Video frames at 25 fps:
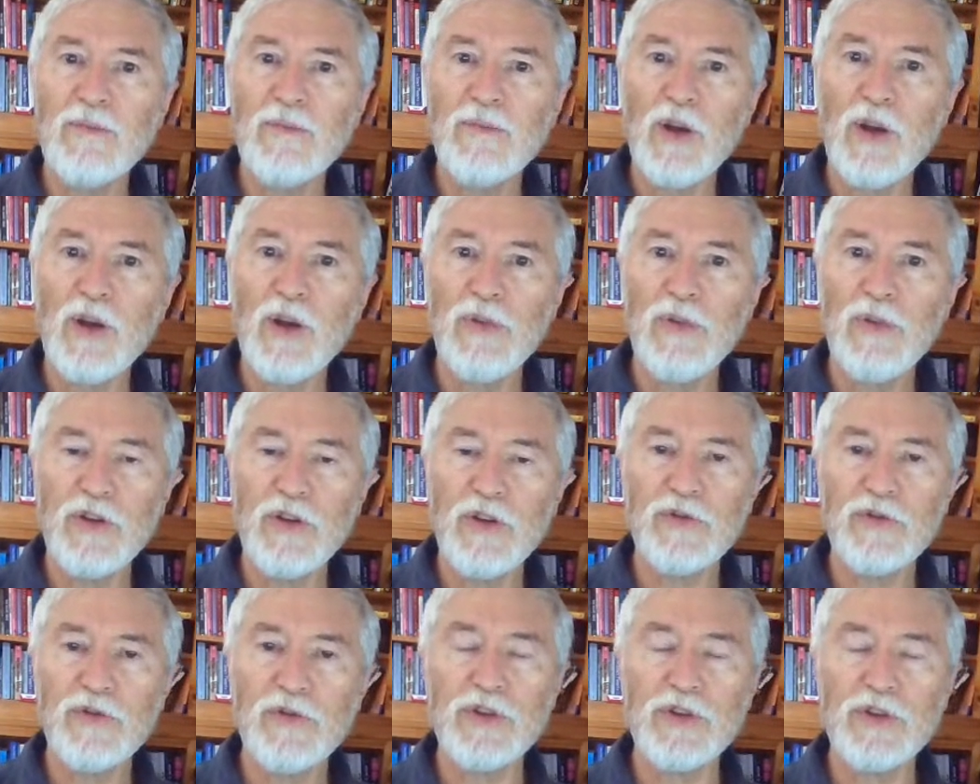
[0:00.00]
my
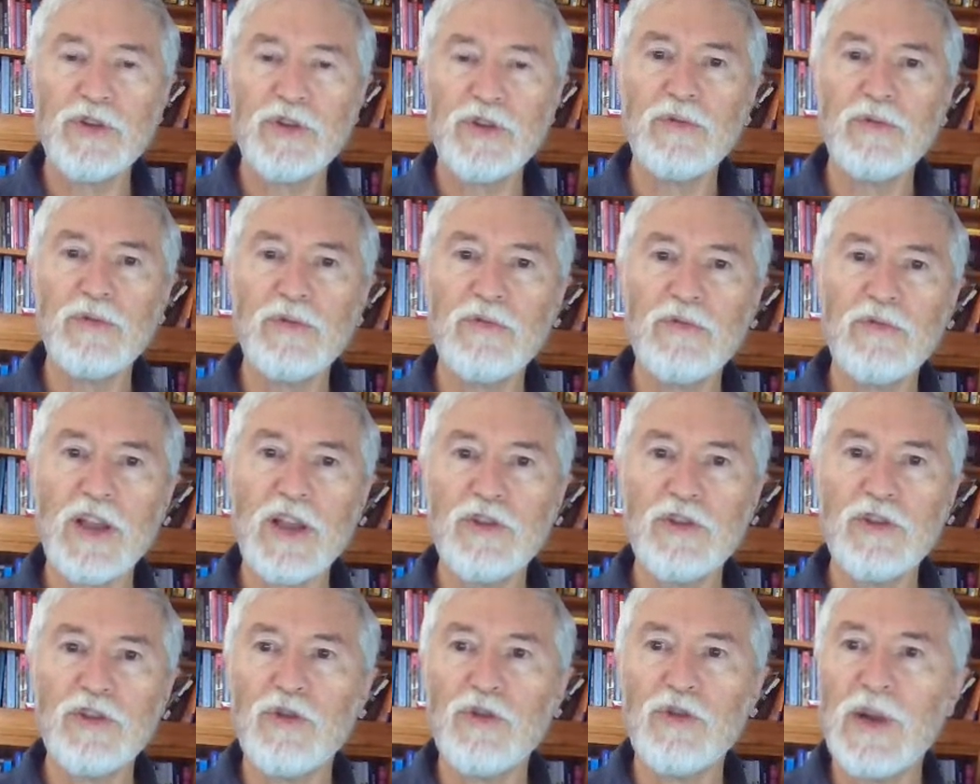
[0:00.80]
birth was
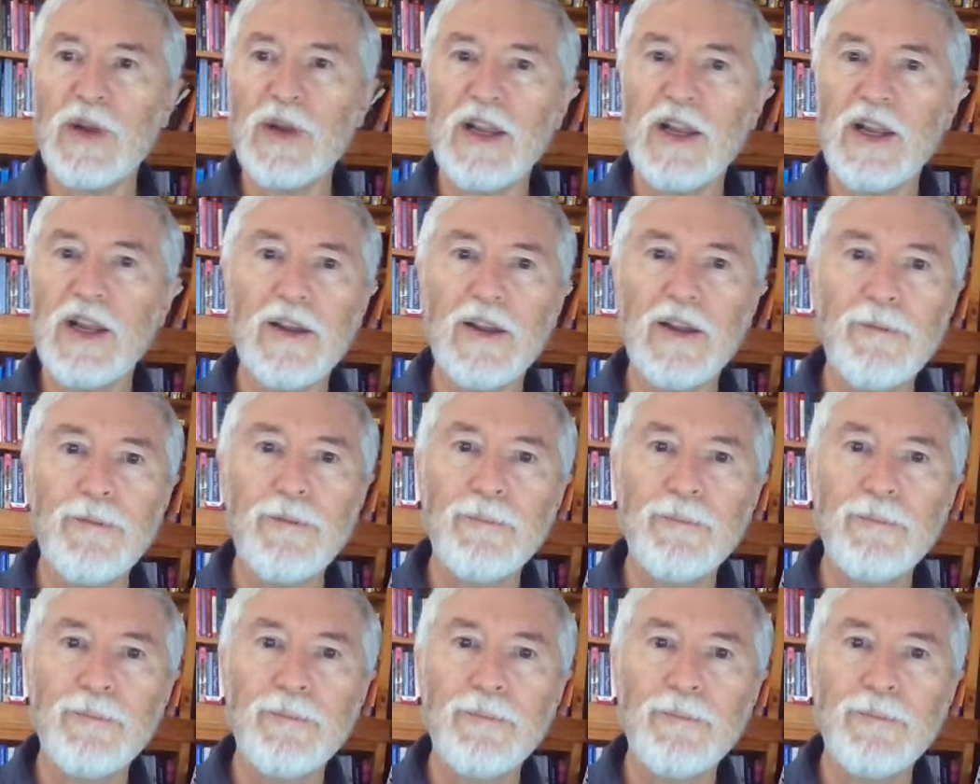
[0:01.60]
rather traumatic.